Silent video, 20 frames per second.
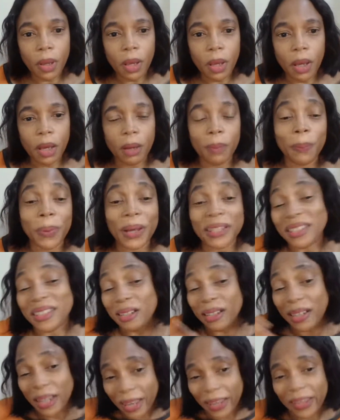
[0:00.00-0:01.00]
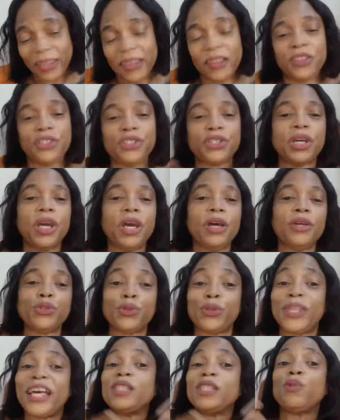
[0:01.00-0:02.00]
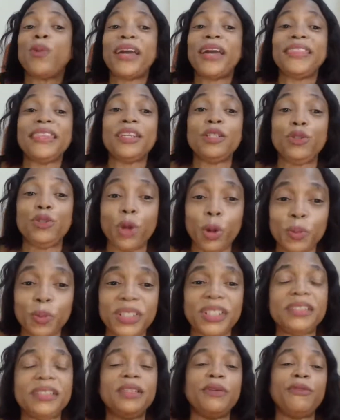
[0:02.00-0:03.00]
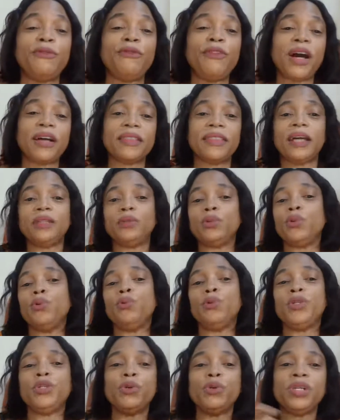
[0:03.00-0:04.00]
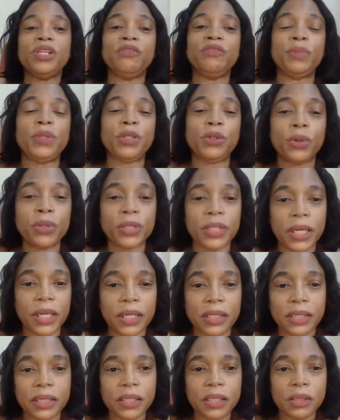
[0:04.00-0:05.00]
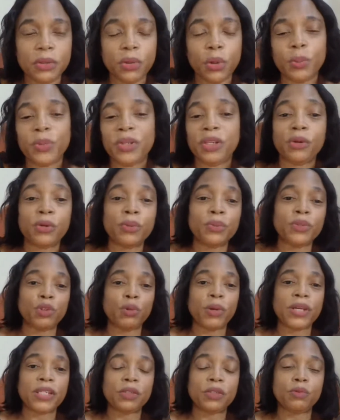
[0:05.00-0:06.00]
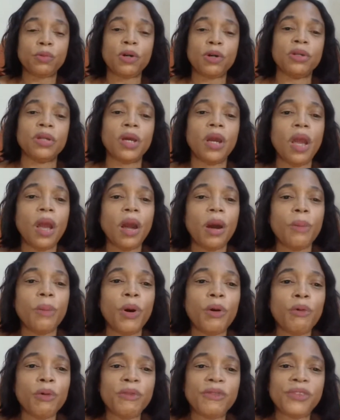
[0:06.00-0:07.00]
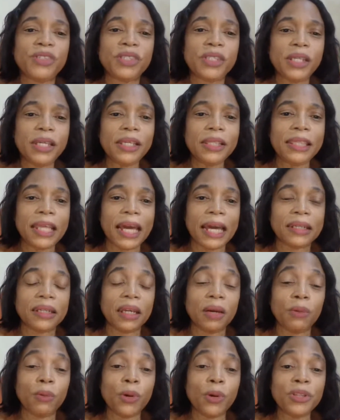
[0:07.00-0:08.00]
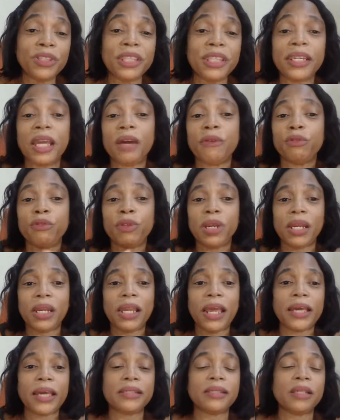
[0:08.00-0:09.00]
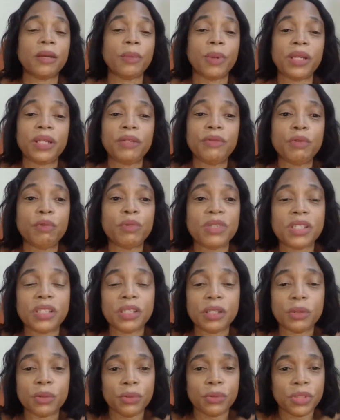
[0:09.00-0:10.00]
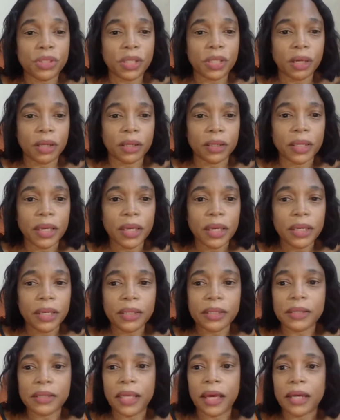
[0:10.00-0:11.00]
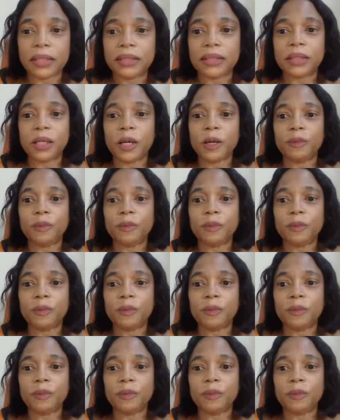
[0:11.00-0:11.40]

a particular age. So that's why they dubbed it the fact that, oh, we don't live beyond 18 or beyond 21. But we've seen that one thing I've realized about living with sickle cell is that